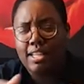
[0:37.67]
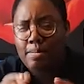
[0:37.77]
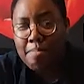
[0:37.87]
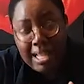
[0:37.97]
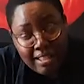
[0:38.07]
Now
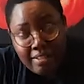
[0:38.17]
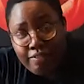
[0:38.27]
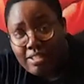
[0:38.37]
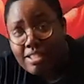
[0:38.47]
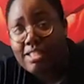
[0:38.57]
the main
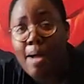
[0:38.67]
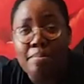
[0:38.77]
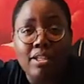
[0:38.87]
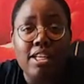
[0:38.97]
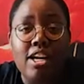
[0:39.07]
differences I
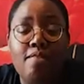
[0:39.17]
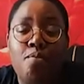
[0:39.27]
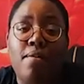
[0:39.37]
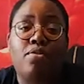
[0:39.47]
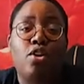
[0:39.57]

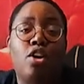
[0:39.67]
believe with